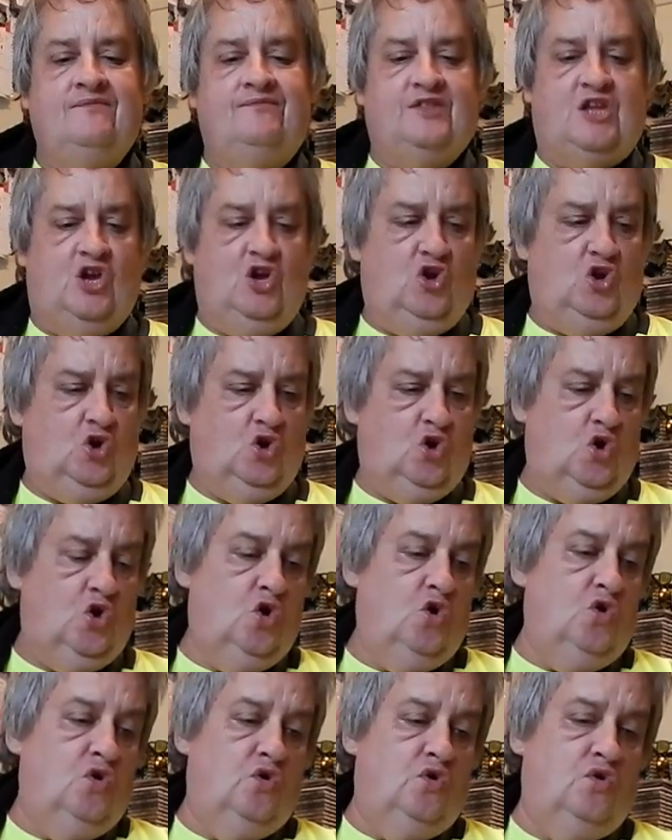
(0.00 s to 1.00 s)
There'll
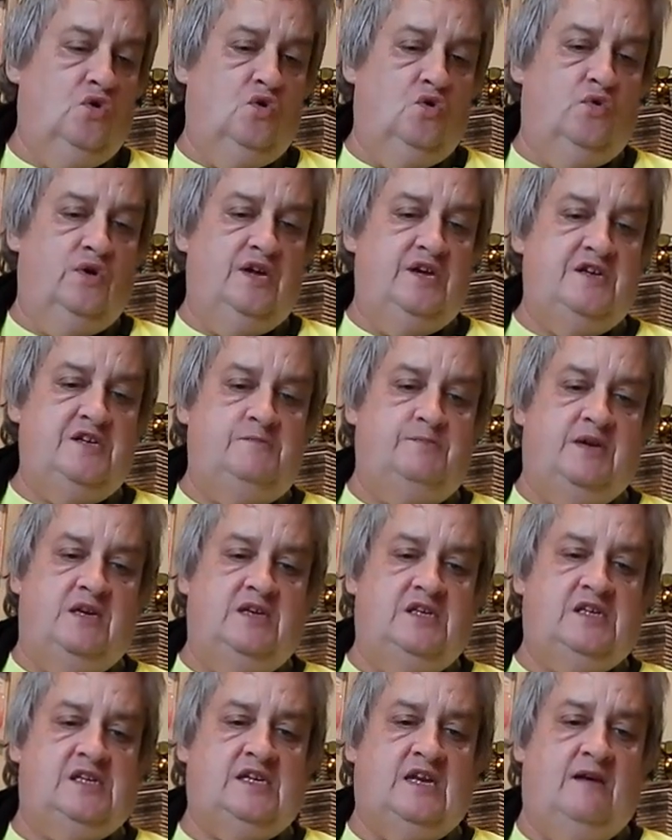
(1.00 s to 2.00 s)
always be
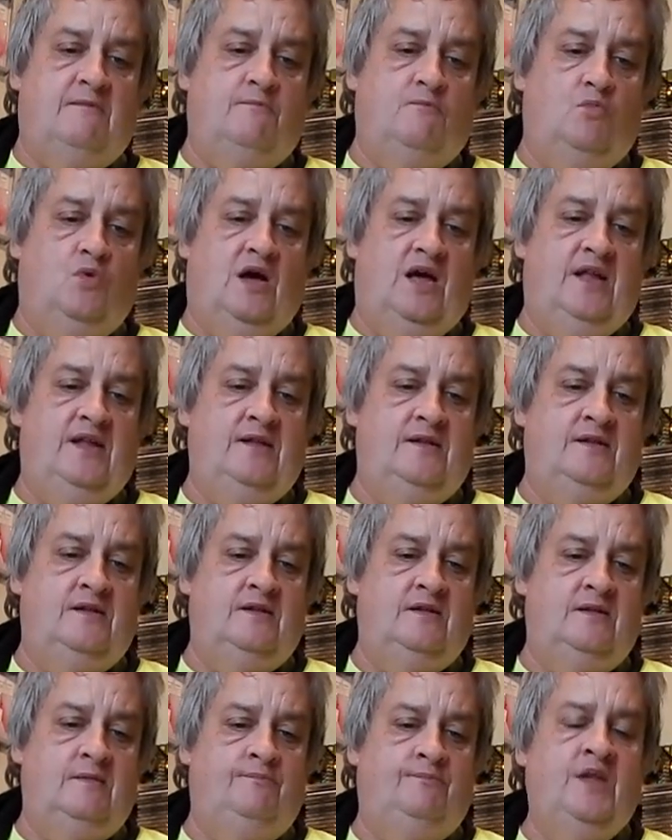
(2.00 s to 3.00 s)
someone,
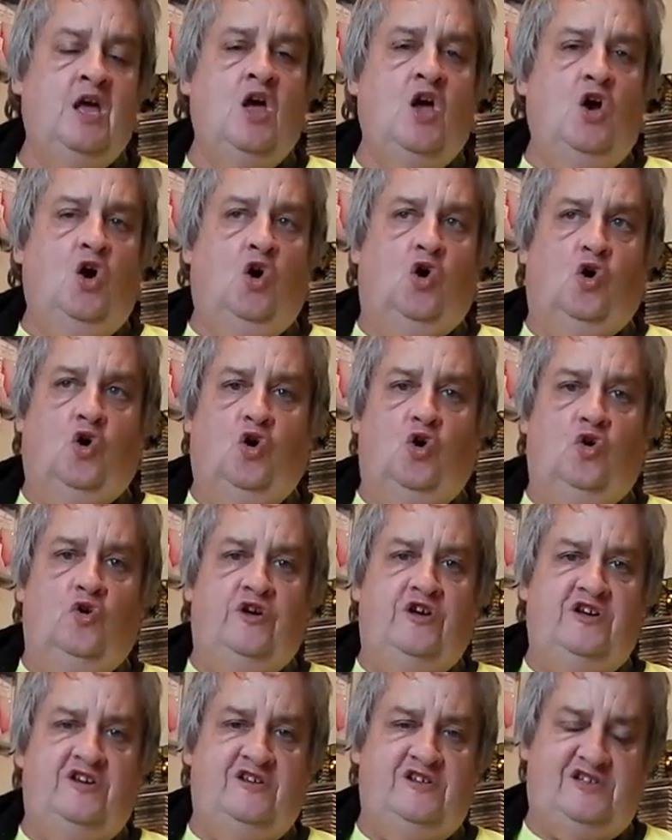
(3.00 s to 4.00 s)

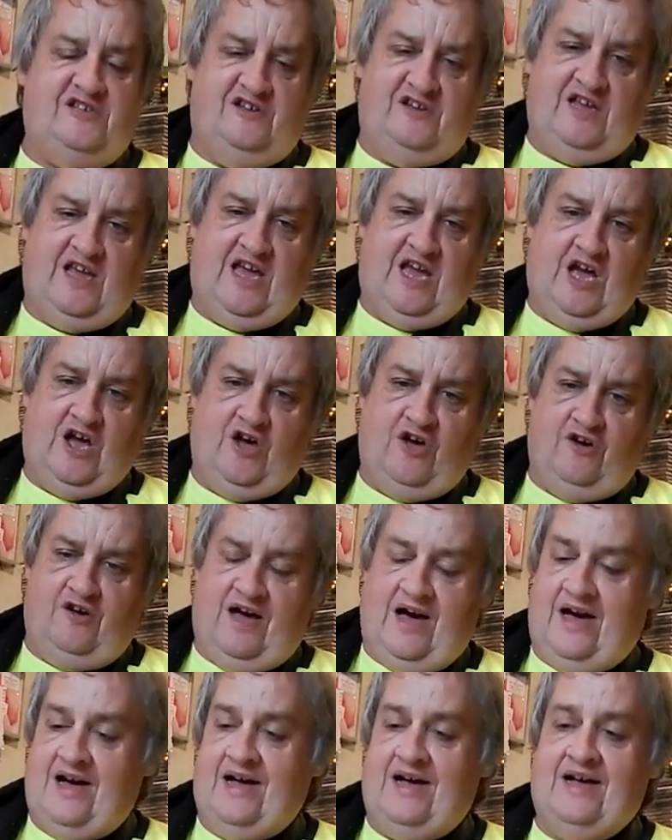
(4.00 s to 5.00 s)
always in our
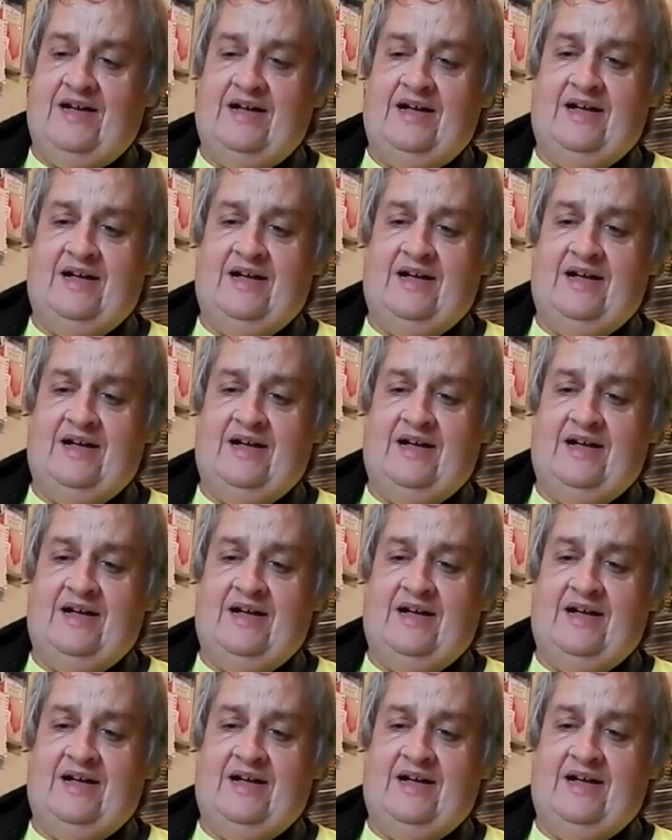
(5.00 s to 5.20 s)
heart.